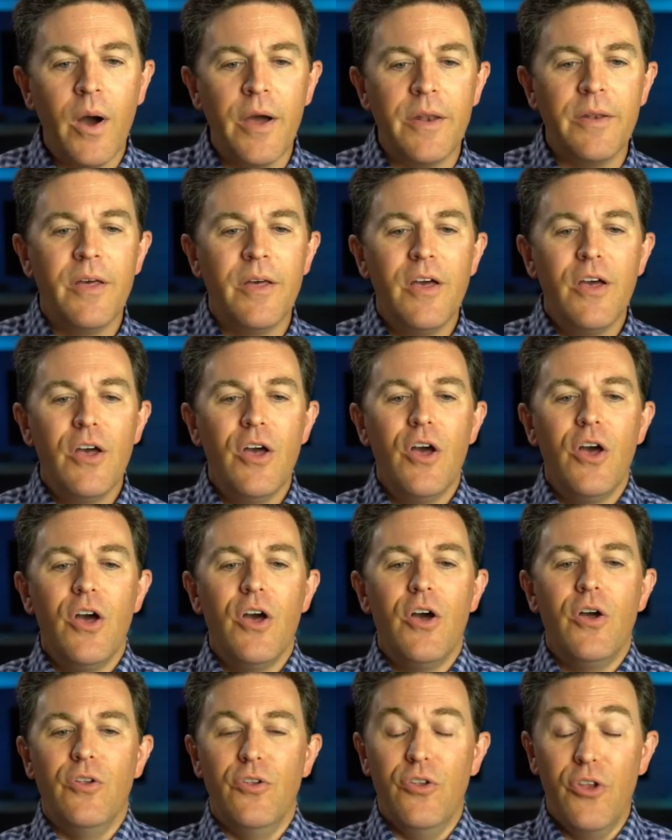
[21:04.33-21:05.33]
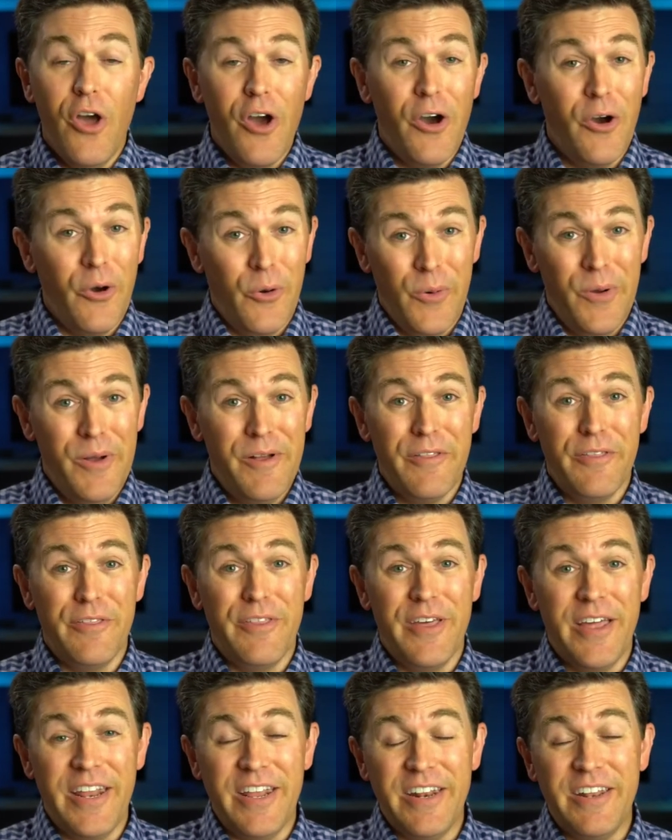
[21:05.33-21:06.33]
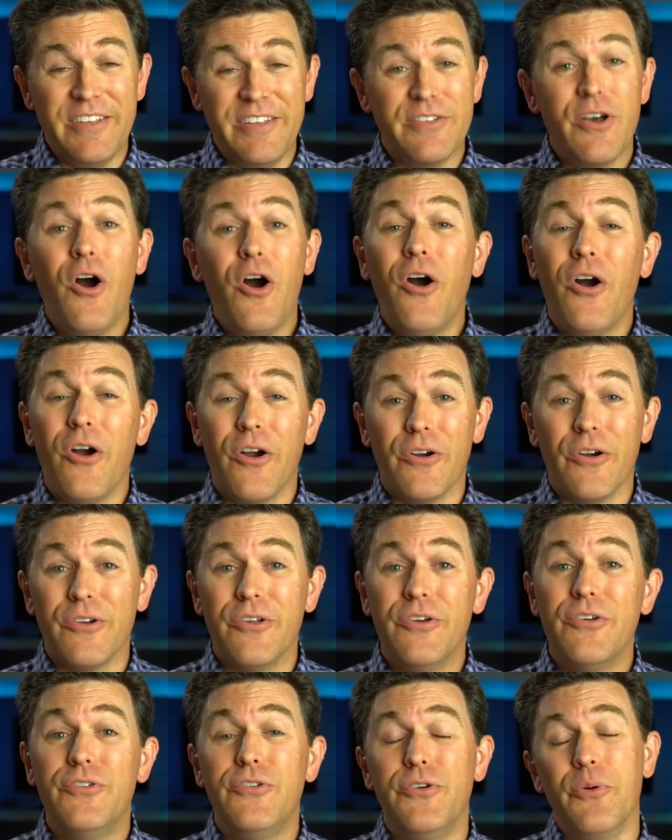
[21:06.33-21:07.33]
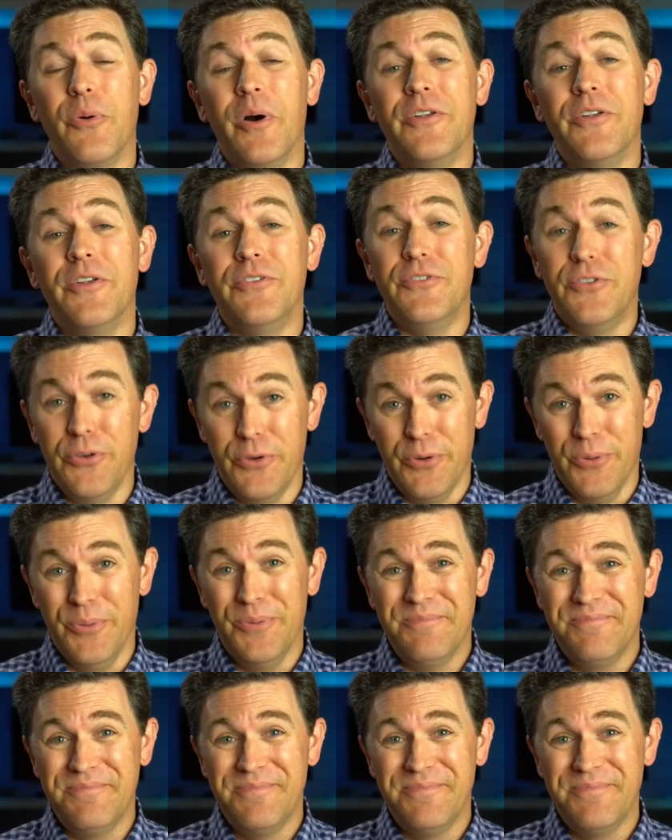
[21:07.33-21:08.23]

one, know that it is hard to undo.